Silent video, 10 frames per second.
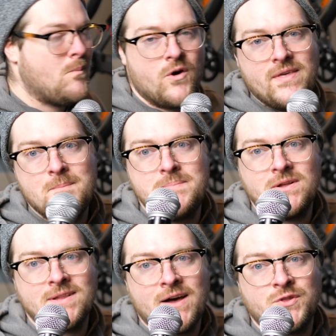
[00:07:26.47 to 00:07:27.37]
more they
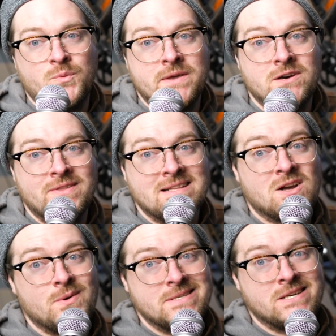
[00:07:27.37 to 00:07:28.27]
build out the wheel, that's
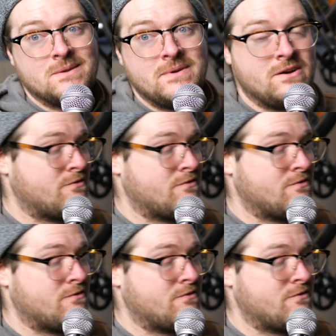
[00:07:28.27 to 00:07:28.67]
always going to be your